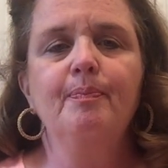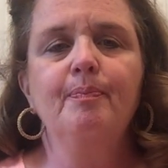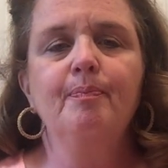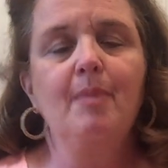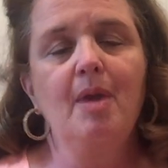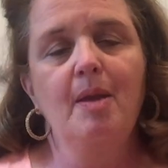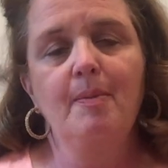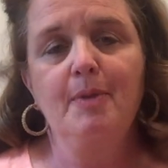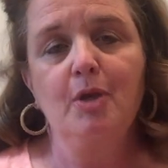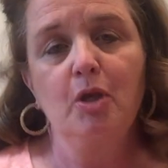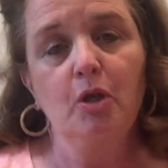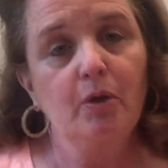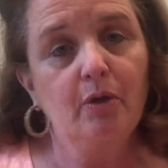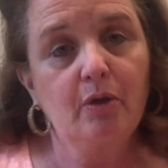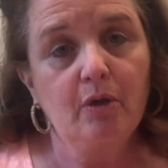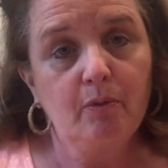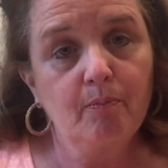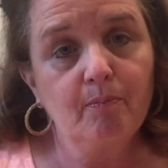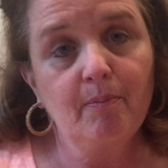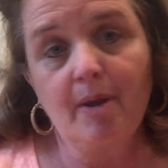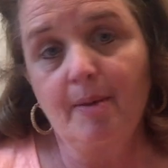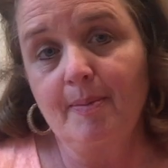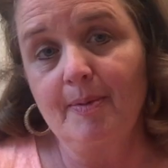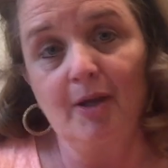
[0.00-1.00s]
Maybe
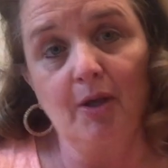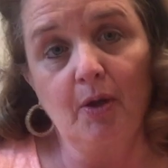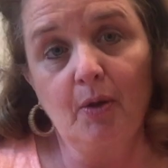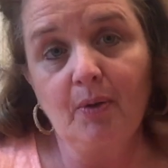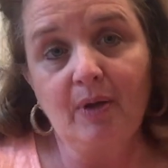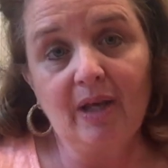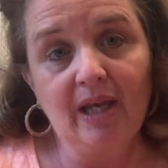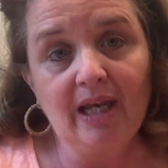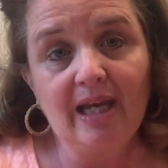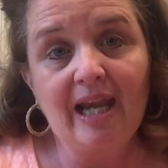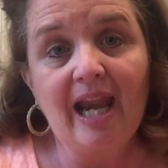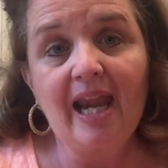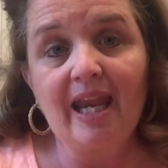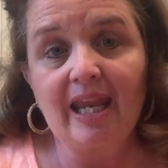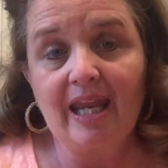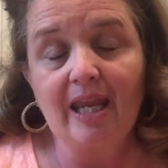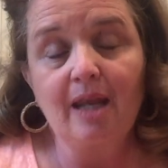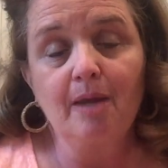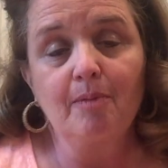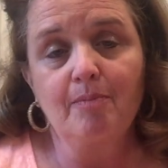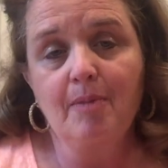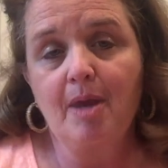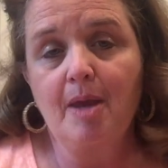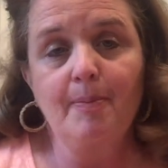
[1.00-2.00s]
you don't need
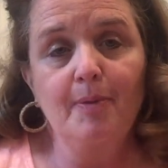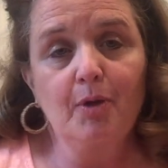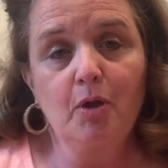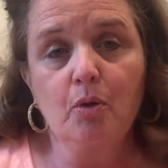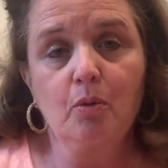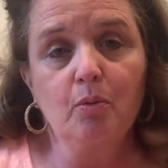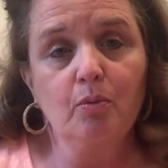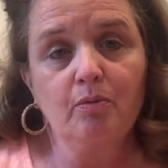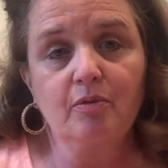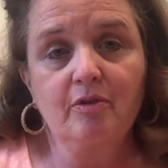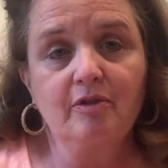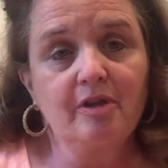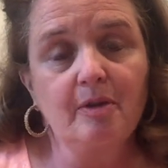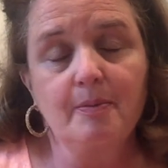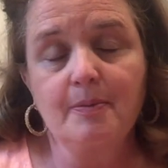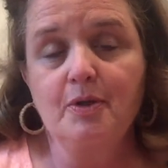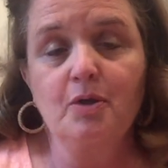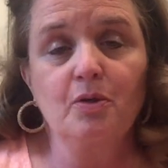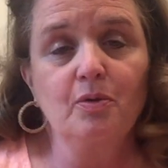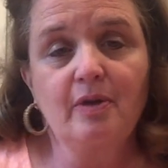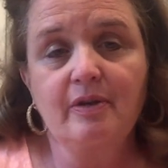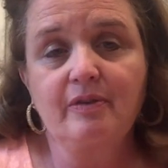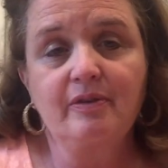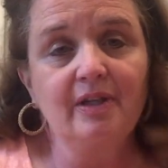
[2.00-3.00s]
any. Maybe you're someone
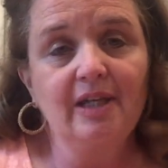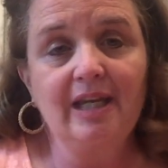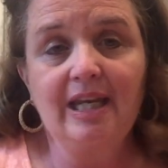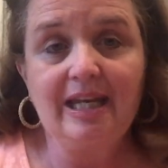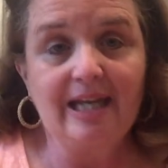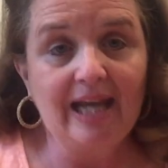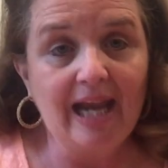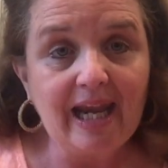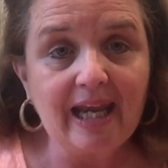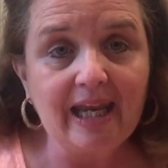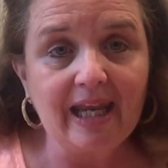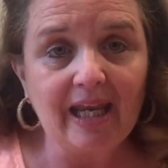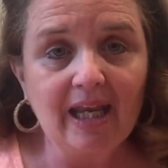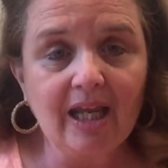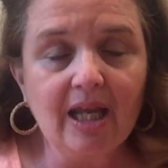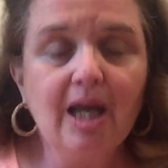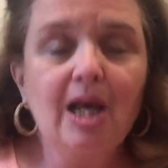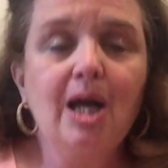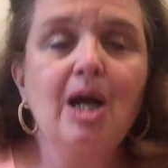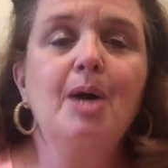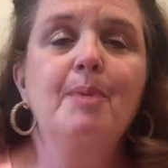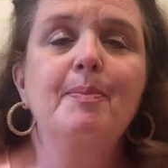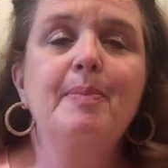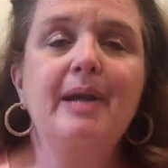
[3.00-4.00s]
who doesn't need any.
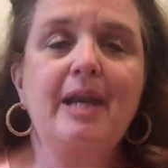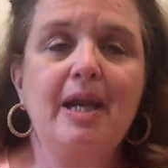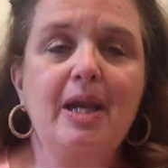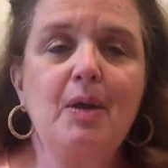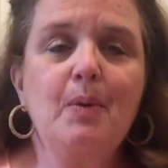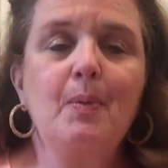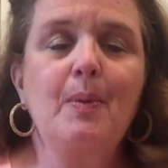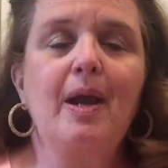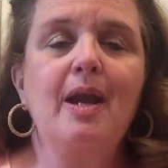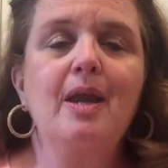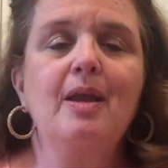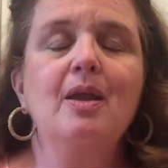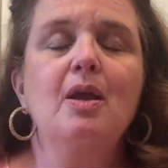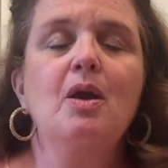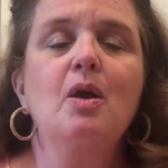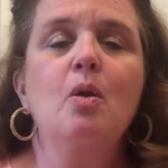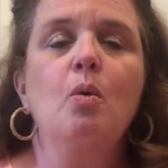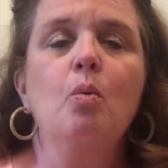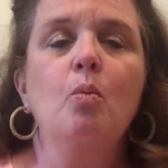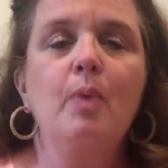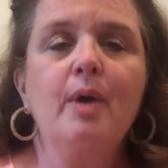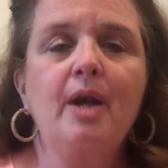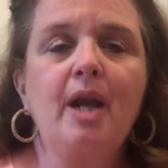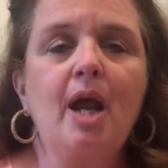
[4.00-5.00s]
But anyway,
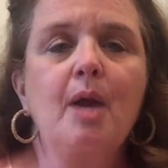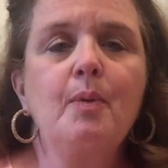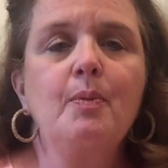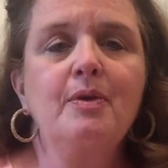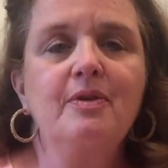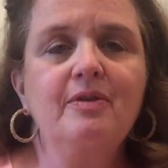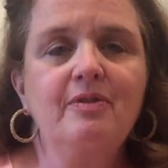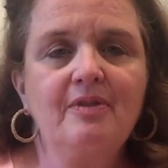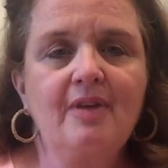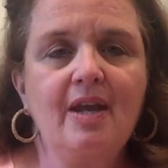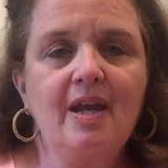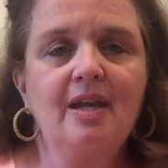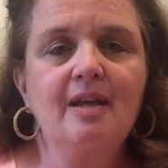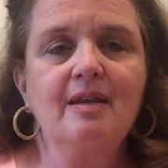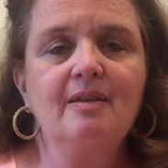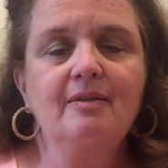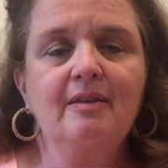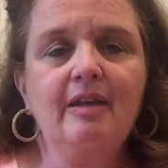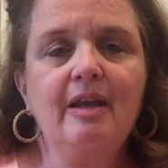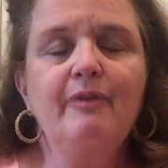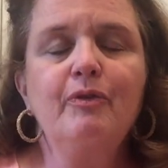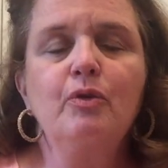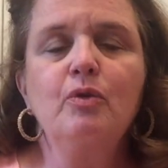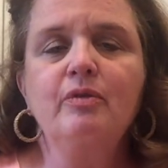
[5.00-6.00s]
what I would say is
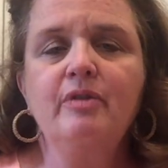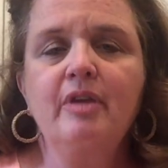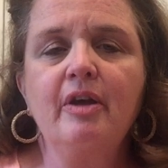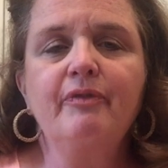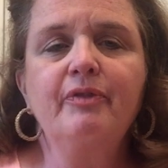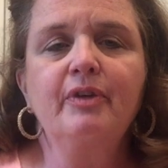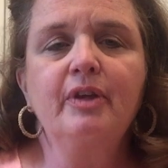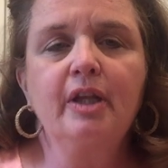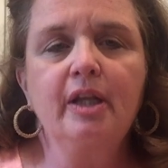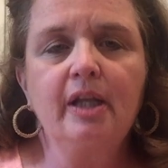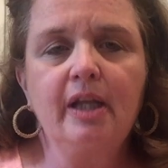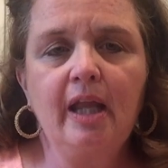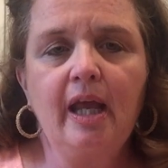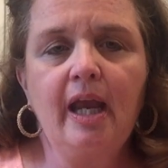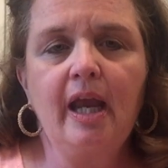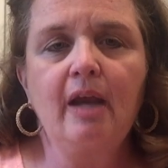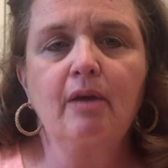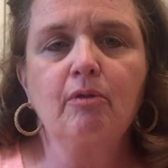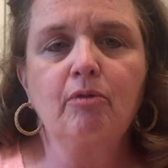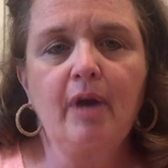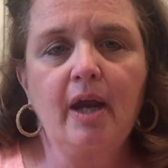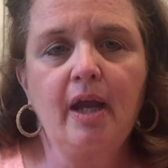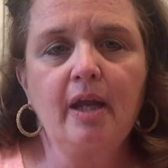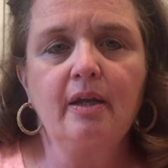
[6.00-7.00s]
give yourself a little
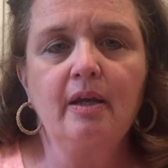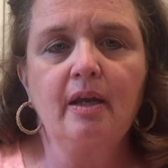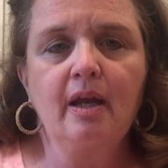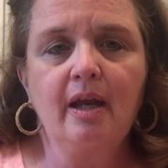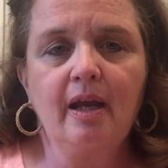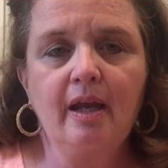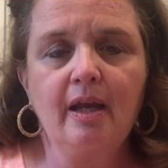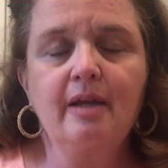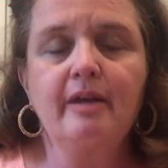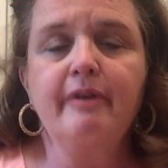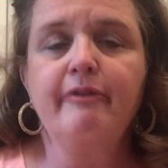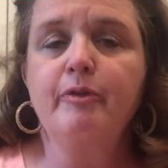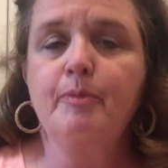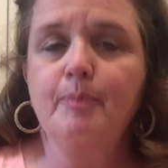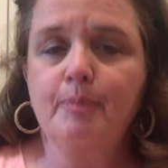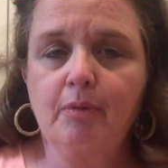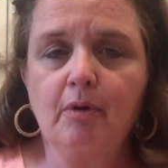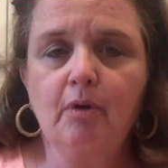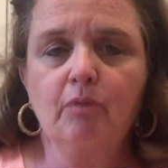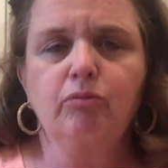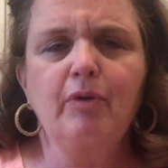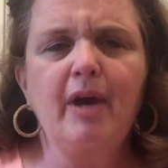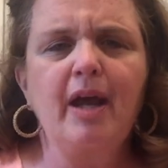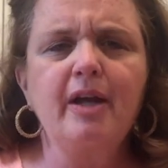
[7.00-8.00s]
round
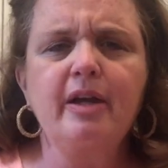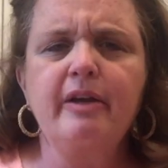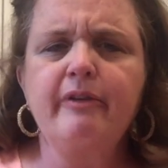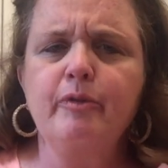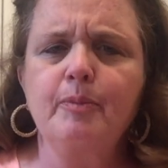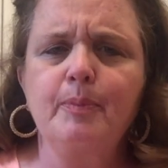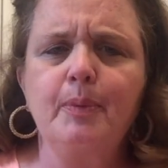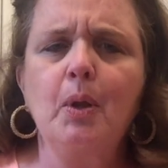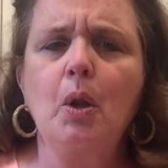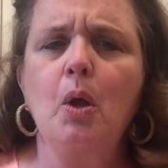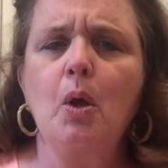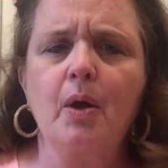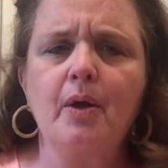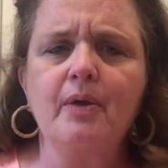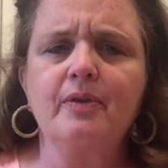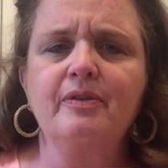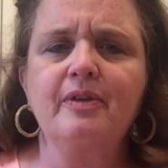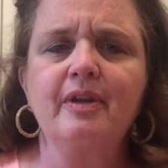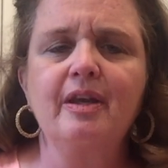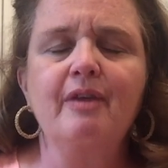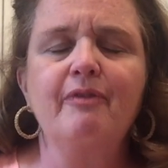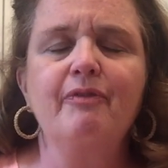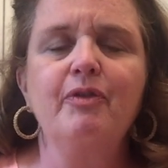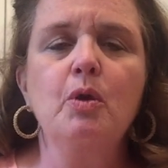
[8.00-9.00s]
of
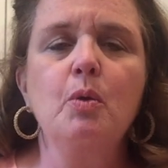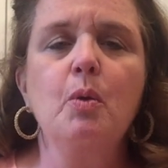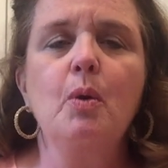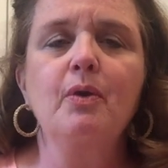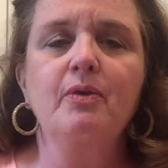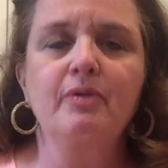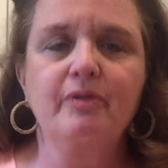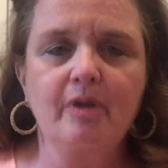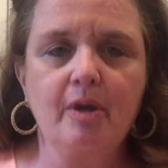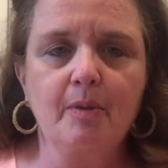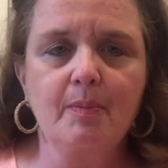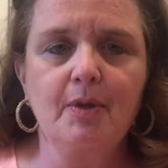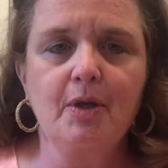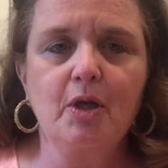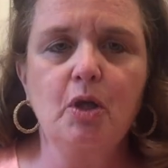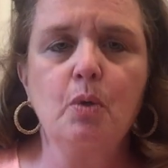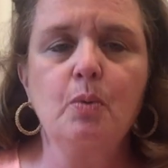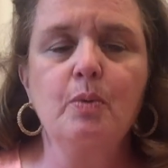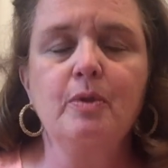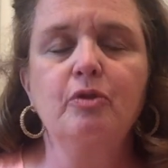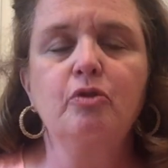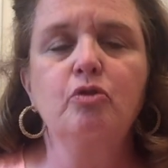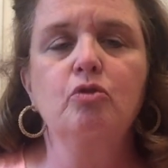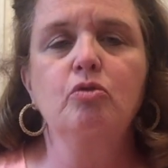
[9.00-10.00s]
applause if you are someone
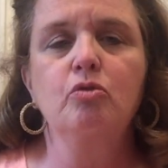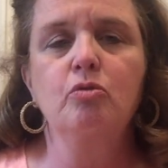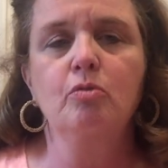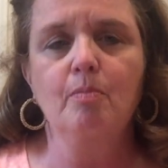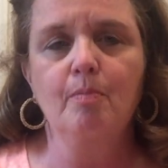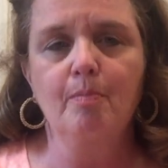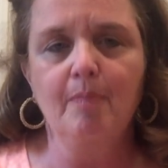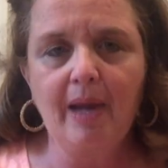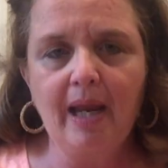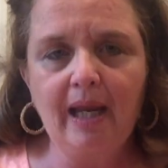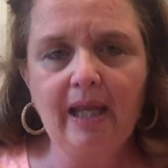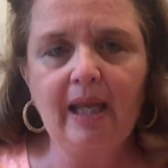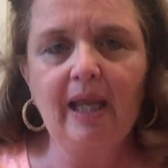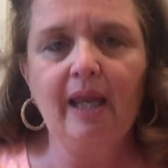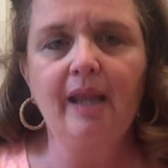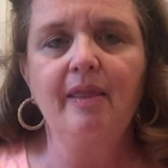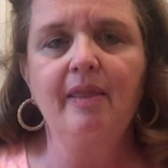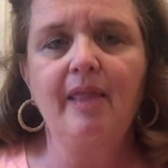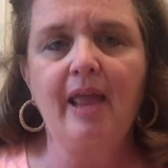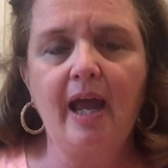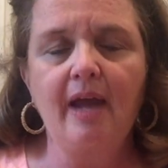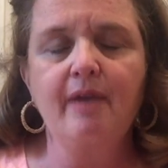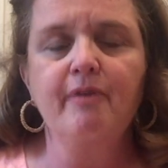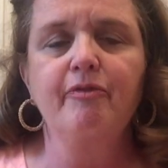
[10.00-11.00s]
who is
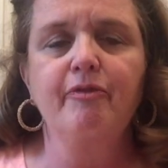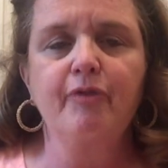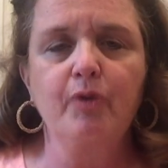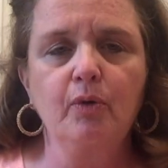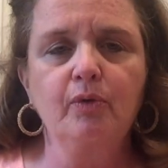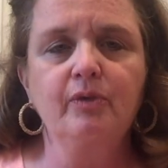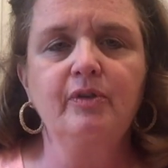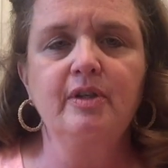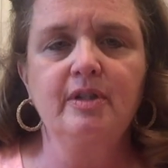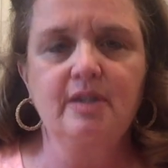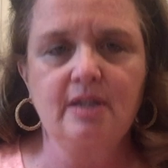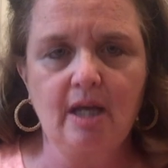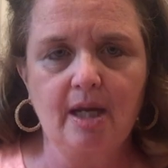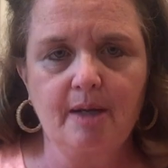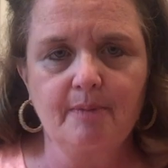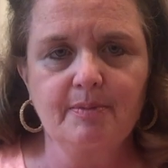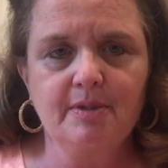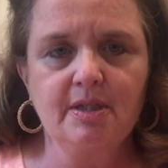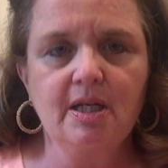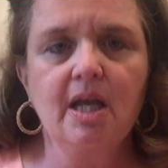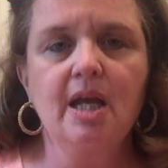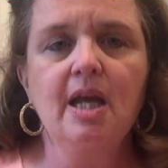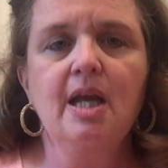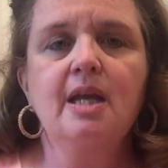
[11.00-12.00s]
making that first
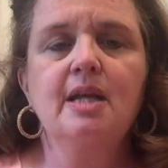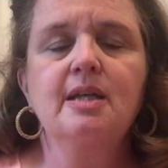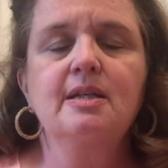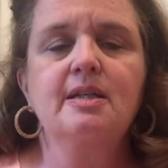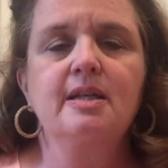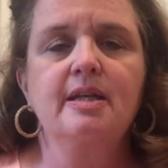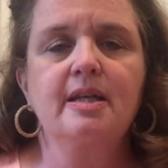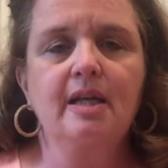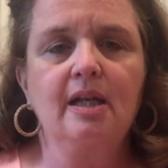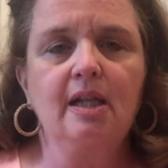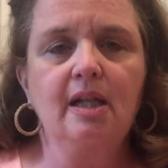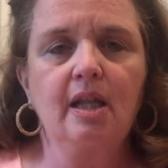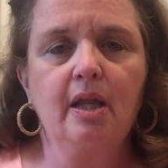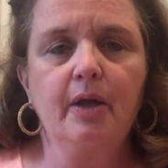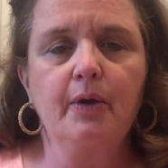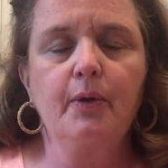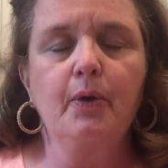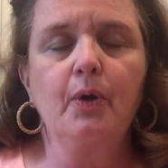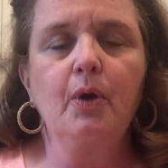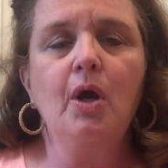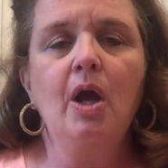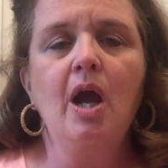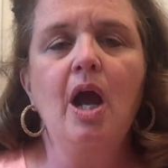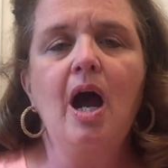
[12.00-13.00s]
attempt to
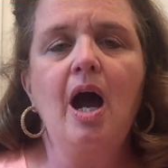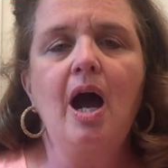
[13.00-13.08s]
declutter.